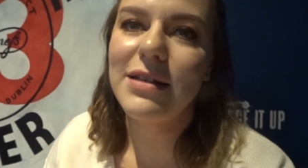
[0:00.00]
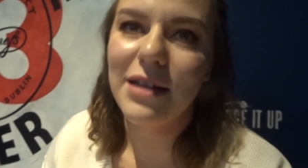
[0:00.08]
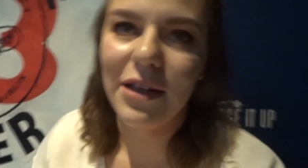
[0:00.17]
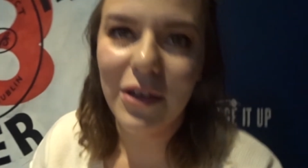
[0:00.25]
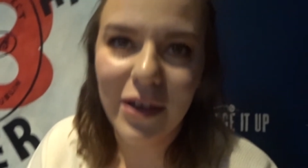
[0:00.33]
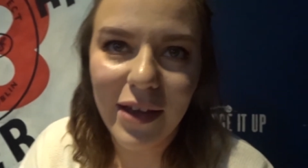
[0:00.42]
to
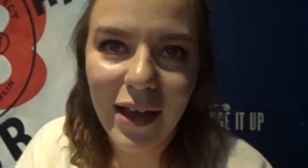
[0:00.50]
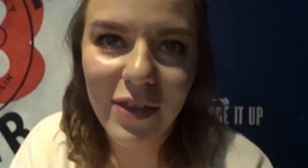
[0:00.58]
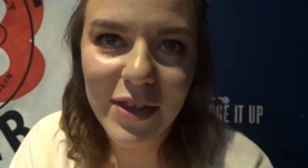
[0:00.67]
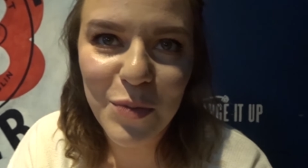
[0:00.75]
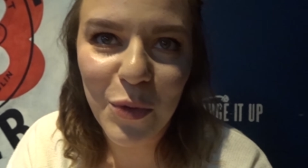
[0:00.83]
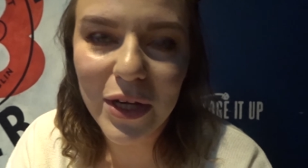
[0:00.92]
look at
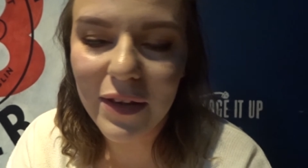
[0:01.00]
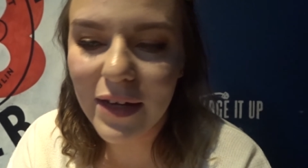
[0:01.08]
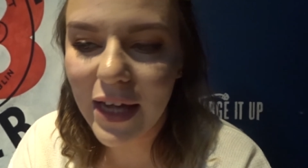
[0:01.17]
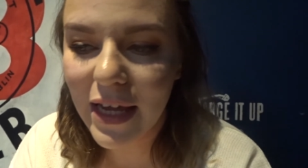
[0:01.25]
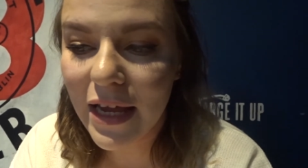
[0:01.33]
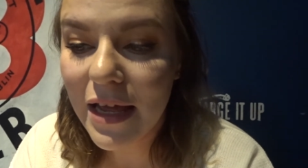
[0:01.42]
this point in the
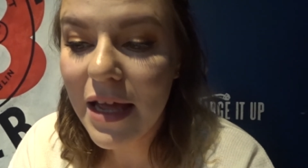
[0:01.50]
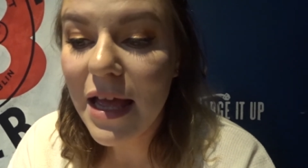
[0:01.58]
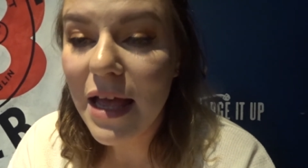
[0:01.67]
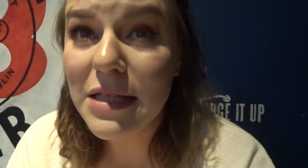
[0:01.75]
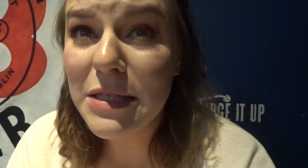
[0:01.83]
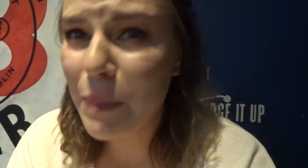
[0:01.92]
day,
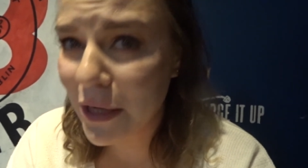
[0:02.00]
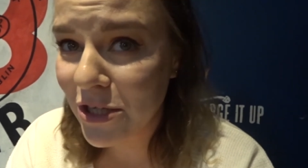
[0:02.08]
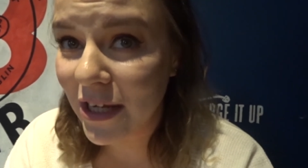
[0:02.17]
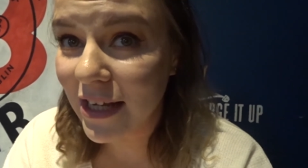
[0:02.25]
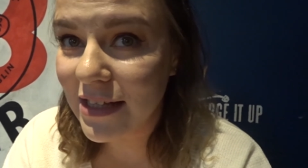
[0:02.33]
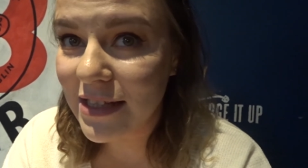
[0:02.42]

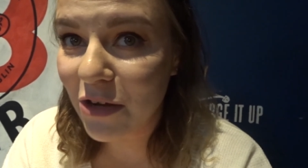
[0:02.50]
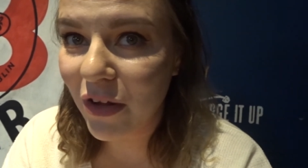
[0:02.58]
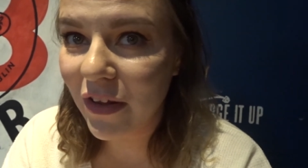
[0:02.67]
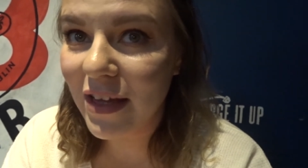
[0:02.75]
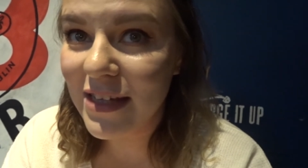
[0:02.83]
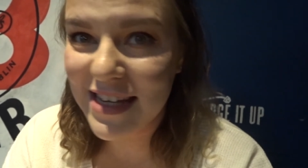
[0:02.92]
especially considering
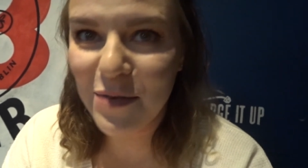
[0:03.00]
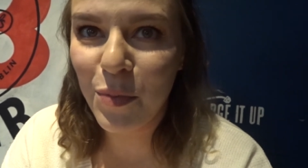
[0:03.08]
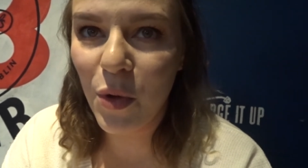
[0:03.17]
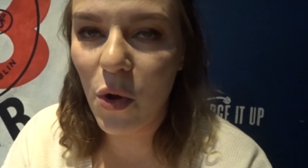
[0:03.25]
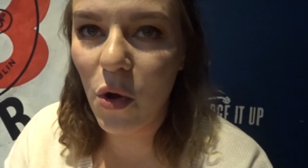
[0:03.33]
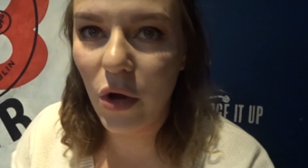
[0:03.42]
that I did
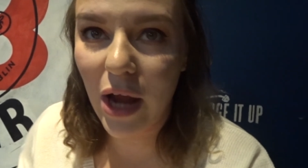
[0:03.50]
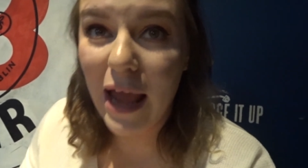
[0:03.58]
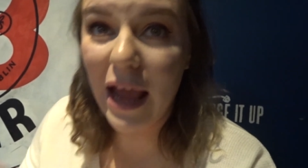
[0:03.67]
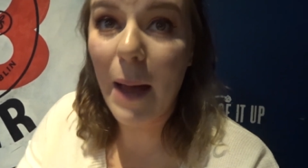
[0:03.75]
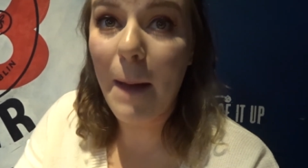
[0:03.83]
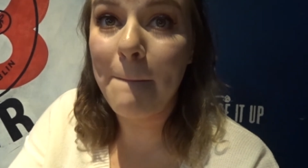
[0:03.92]
put on
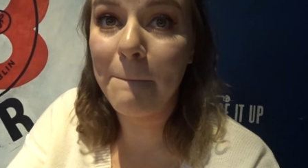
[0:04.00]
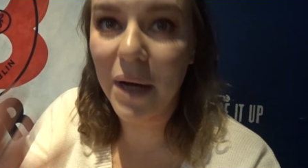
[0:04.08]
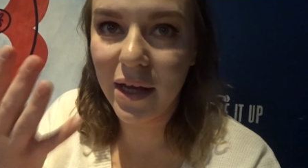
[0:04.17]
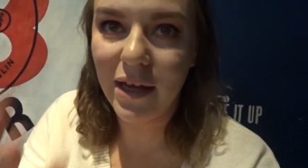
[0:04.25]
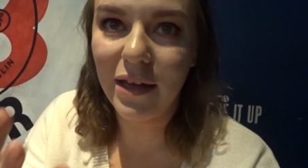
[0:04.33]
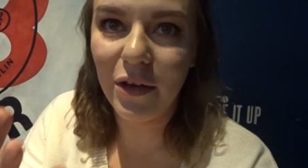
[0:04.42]
a
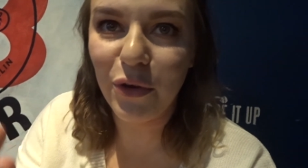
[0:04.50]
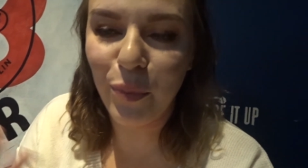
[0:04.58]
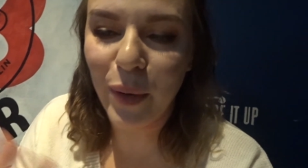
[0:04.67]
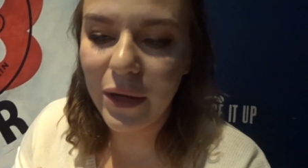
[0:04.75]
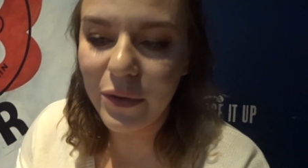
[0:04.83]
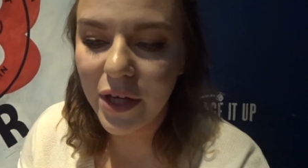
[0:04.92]
bucket load of
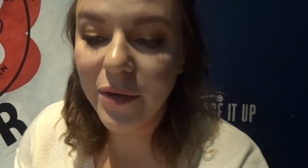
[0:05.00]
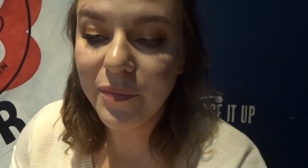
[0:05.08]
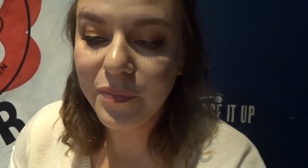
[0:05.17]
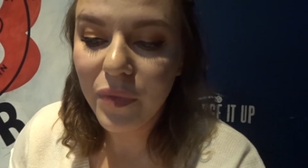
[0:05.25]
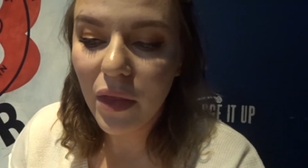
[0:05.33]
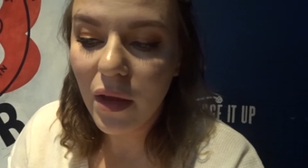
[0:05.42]
powder.
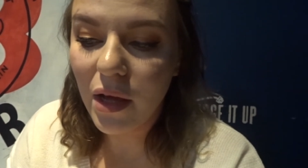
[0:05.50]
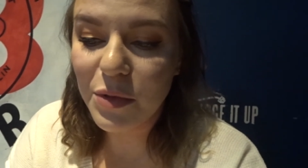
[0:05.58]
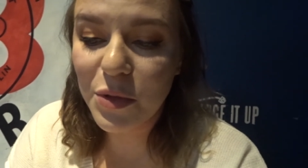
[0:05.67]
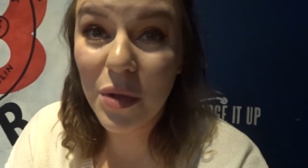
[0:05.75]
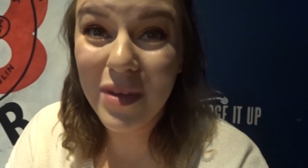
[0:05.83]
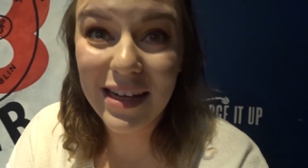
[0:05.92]
I
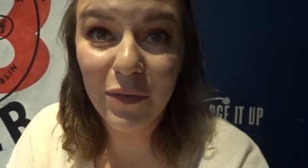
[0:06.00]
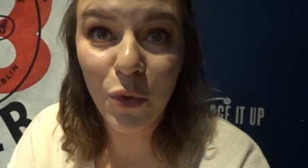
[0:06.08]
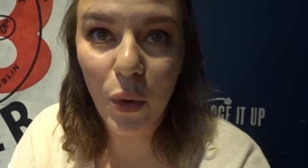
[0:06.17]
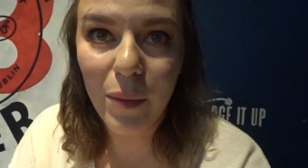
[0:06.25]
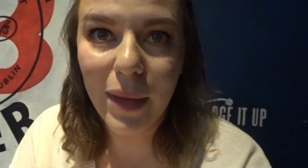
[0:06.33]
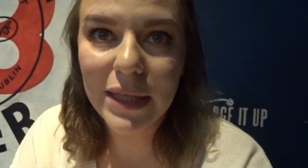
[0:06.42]
did have
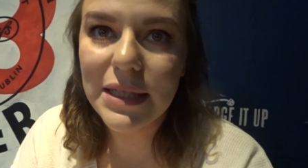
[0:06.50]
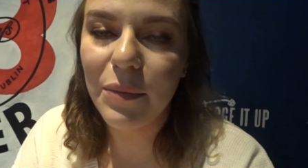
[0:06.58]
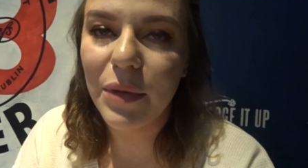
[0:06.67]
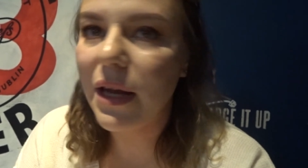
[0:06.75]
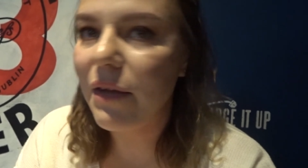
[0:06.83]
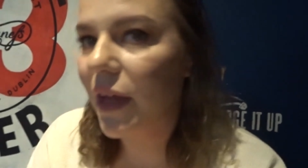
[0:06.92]
quite matte skin when
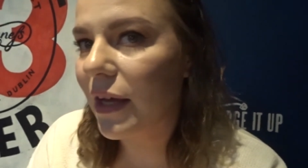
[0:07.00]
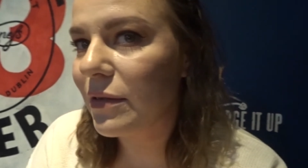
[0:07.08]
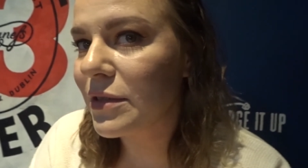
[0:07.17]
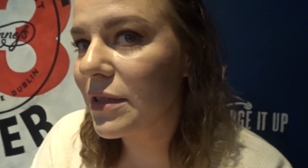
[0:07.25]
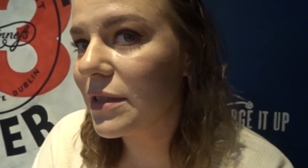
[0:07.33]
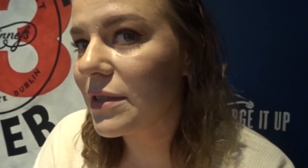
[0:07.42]
I left the
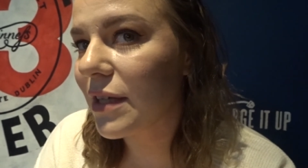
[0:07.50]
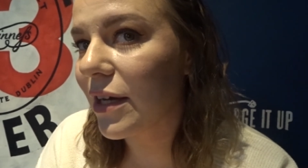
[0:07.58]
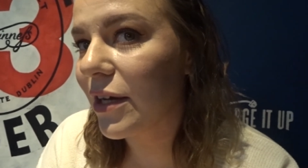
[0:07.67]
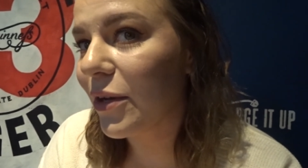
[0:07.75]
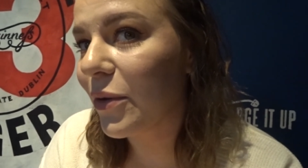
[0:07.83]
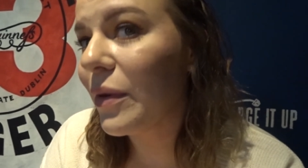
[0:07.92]
house, so
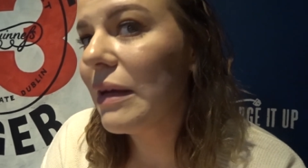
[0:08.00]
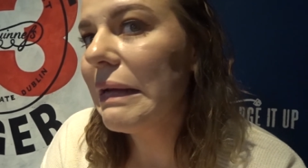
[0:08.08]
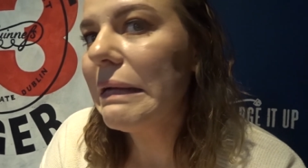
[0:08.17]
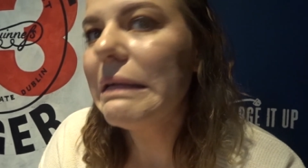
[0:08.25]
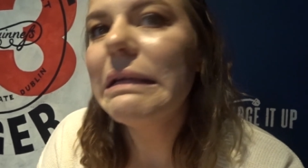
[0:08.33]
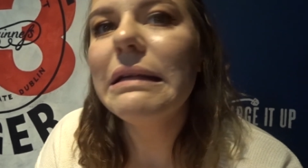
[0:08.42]

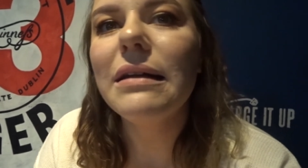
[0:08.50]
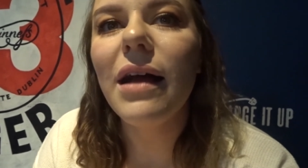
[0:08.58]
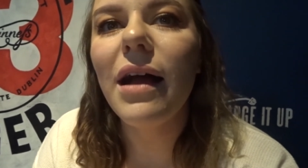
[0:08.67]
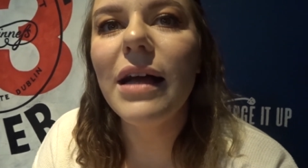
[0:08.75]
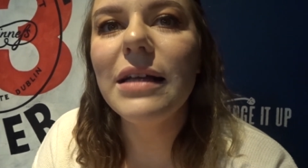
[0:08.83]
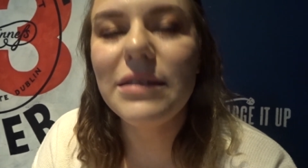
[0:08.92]

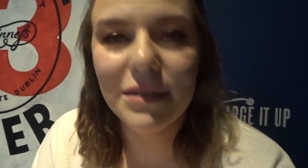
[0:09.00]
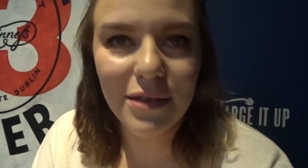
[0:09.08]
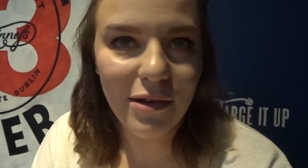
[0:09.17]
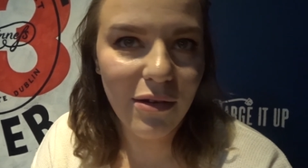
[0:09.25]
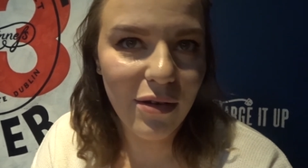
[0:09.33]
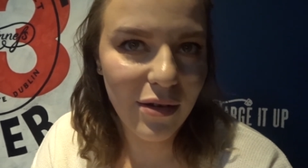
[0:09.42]
it's
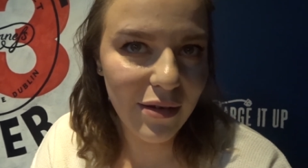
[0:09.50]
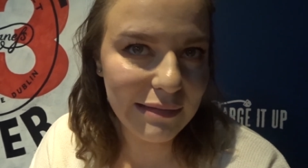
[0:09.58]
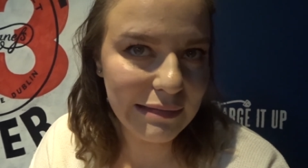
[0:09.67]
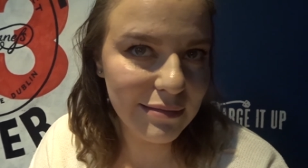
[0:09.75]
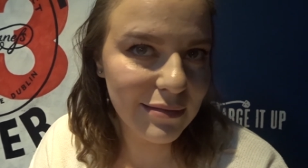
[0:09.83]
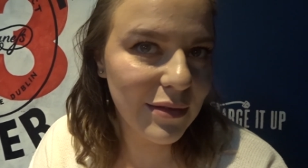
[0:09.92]
not
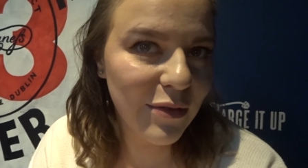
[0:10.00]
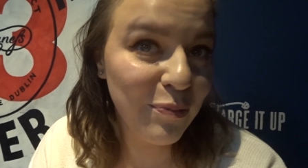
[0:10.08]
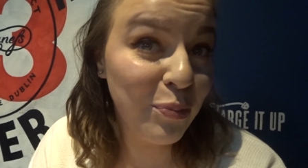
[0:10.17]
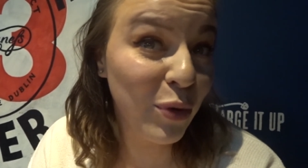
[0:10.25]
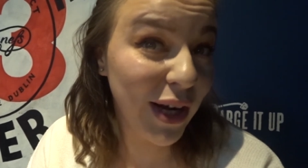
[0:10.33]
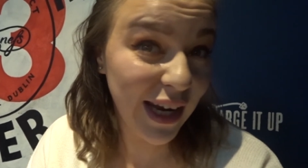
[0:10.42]

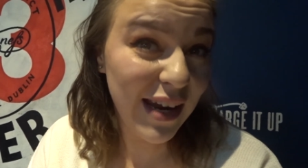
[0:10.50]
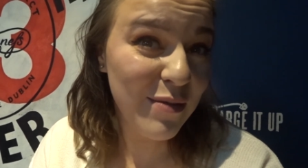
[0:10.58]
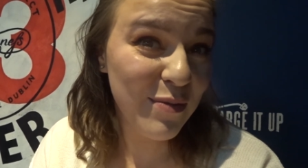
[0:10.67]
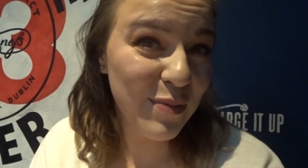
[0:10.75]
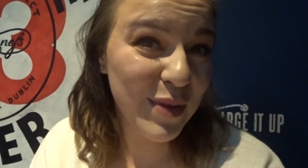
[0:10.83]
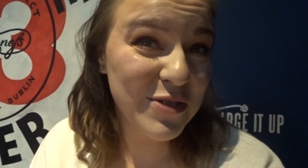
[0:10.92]
brilliant,
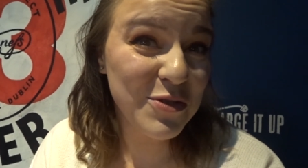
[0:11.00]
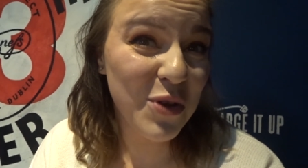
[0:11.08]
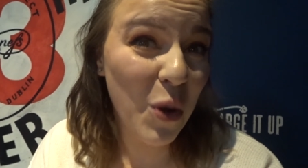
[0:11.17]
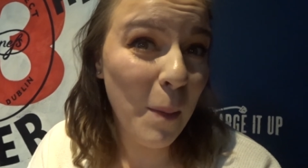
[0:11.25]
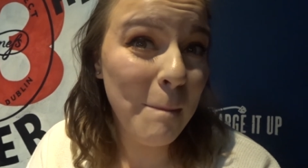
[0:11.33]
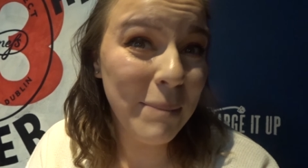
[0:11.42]
but it's also
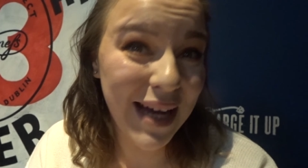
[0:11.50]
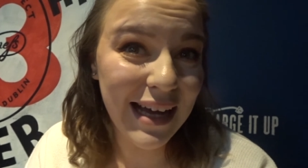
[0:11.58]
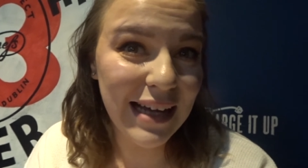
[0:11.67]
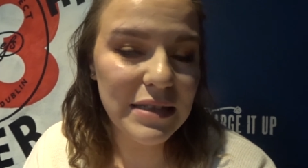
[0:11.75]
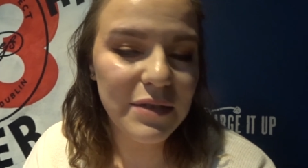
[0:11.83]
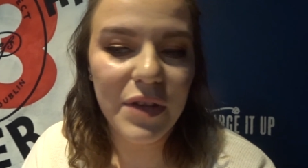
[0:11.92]
not
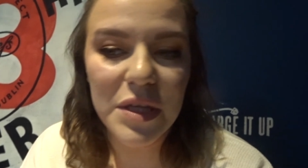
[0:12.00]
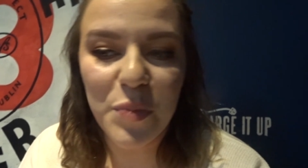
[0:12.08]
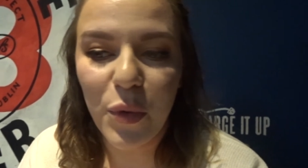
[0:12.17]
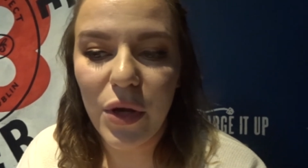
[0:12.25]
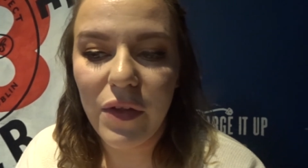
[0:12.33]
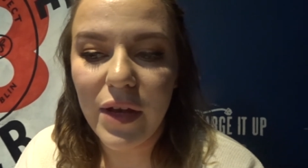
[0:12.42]
bad for this
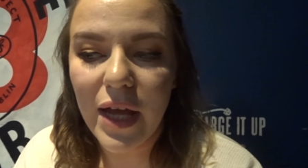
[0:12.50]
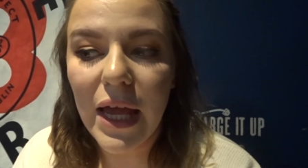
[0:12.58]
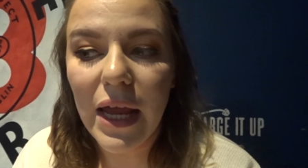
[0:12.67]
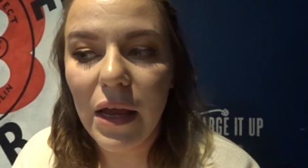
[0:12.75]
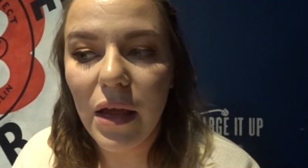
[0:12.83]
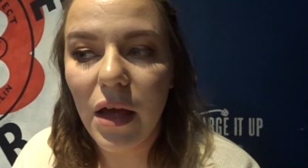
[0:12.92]
point in the day.